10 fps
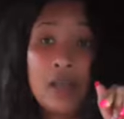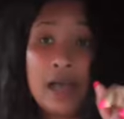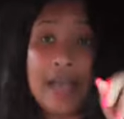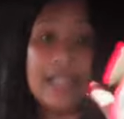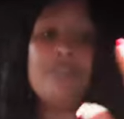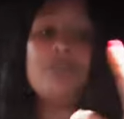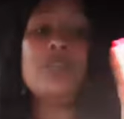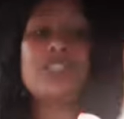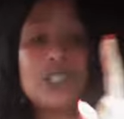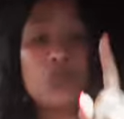And if it
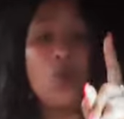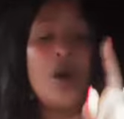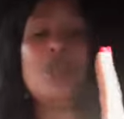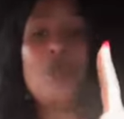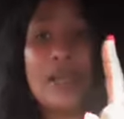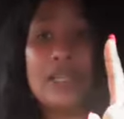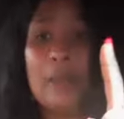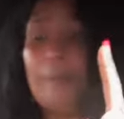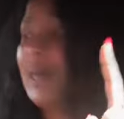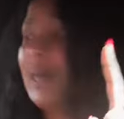was just one
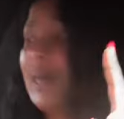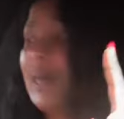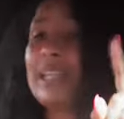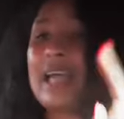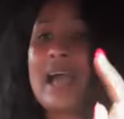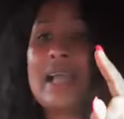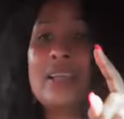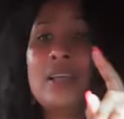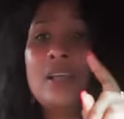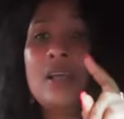random person that
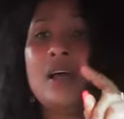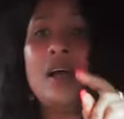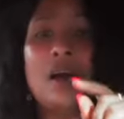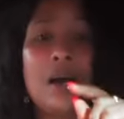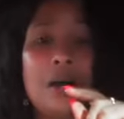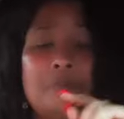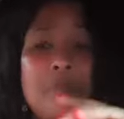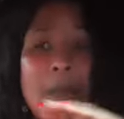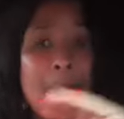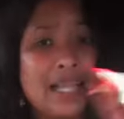had
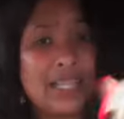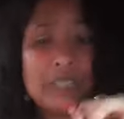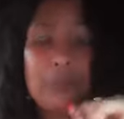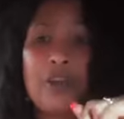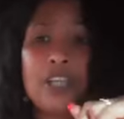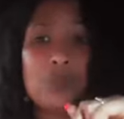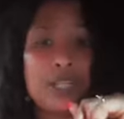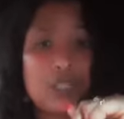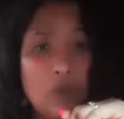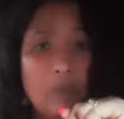a bad experience with
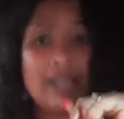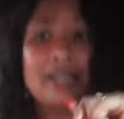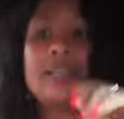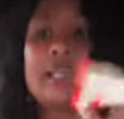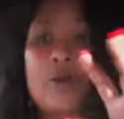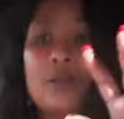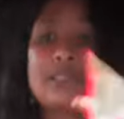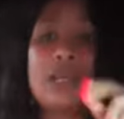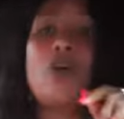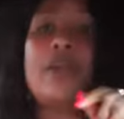this woman, then I would
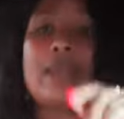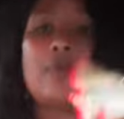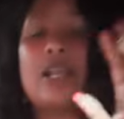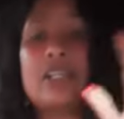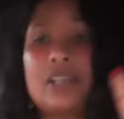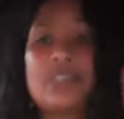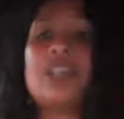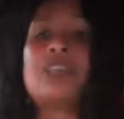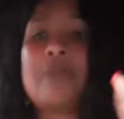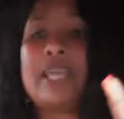say, okay, well, it just
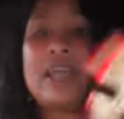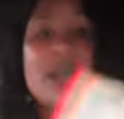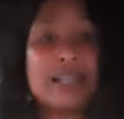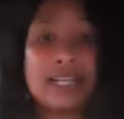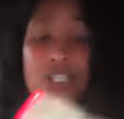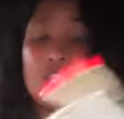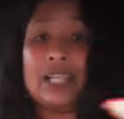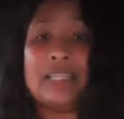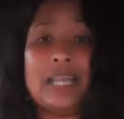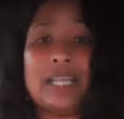could be that she
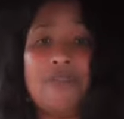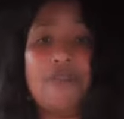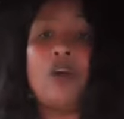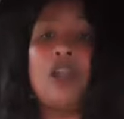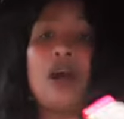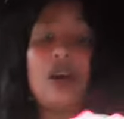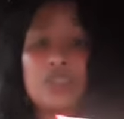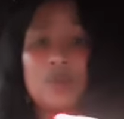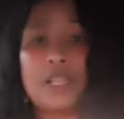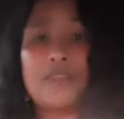and the lady fall out
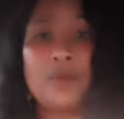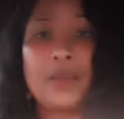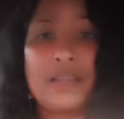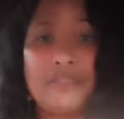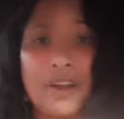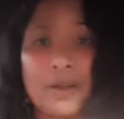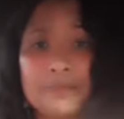or whatever.